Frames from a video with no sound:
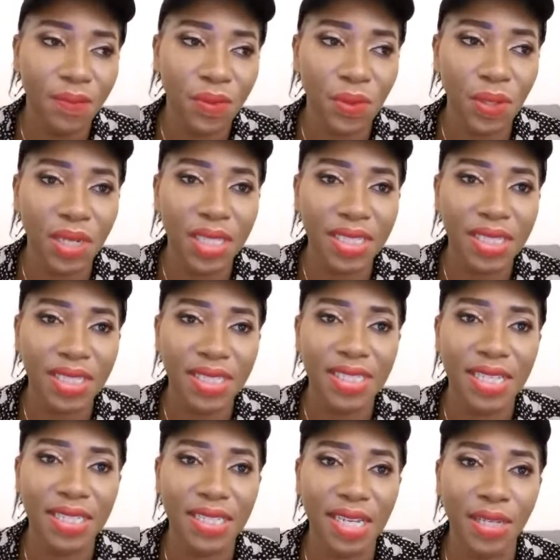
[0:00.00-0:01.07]
The only thing
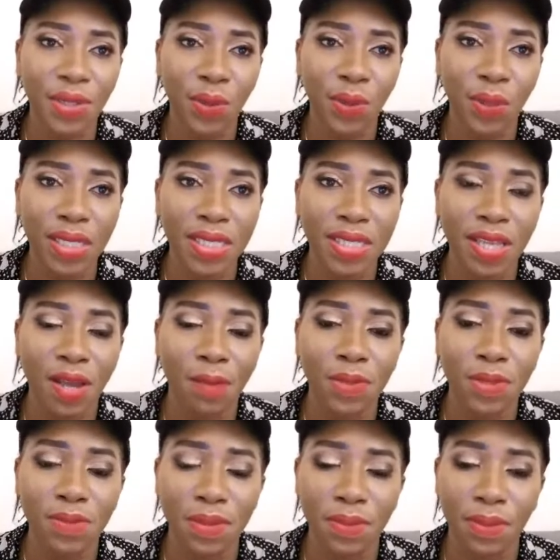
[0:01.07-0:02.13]
is that I know it
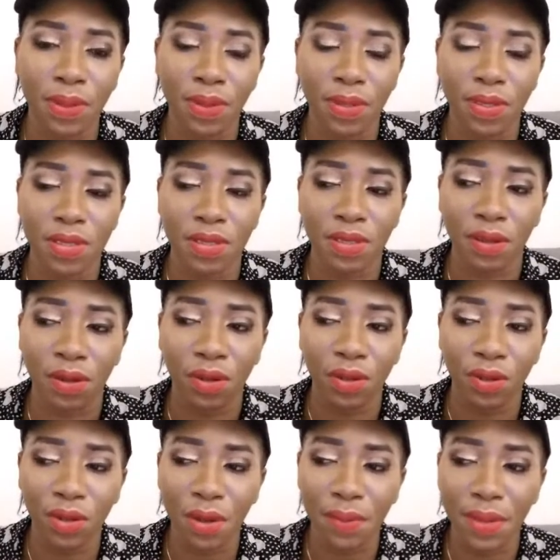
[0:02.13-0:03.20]
helped me because
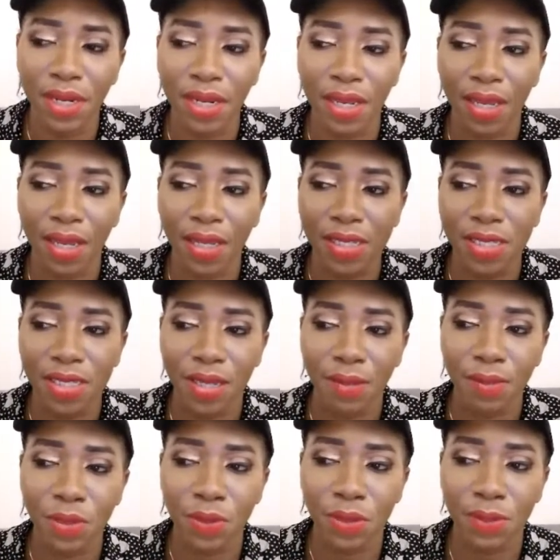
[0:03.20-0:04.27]
on coming here, it's
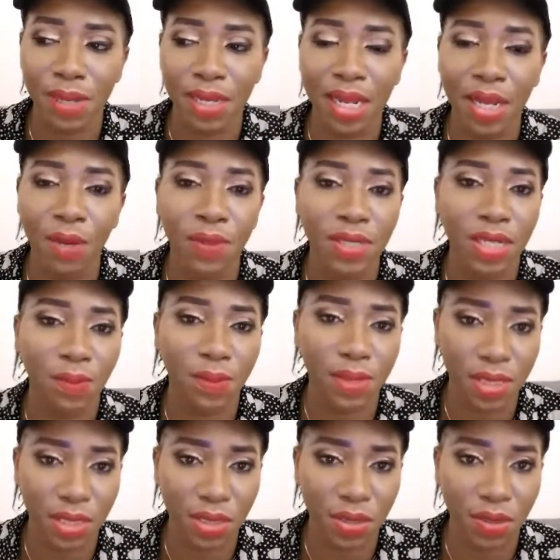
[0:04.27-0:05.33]
helped with my language
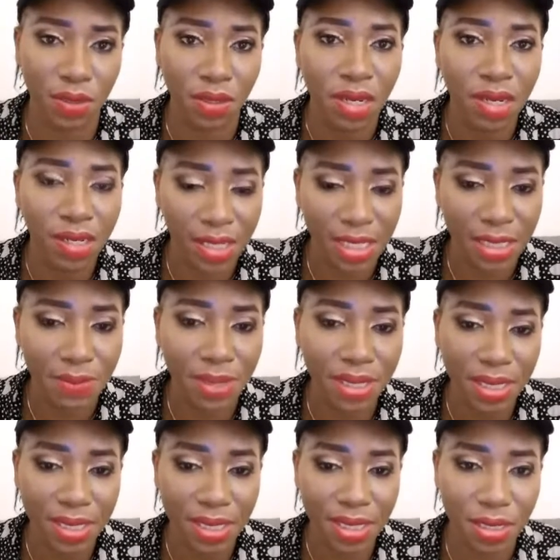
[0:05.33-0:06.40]
acquisition. It
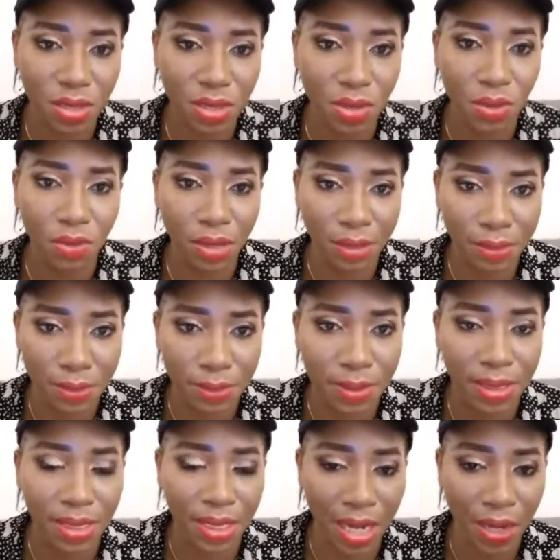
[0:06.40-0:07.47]
made it easy to grasp
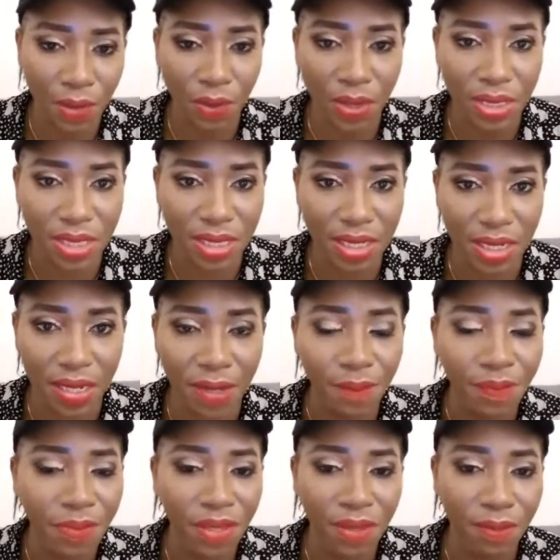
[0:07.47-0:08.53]
the language here.
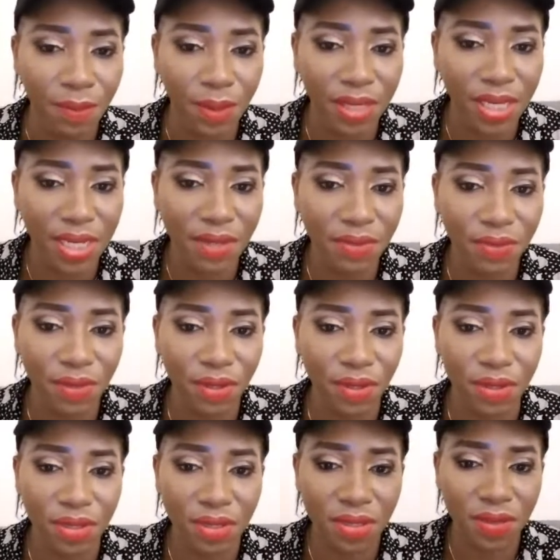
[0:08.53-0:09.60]
But then if not,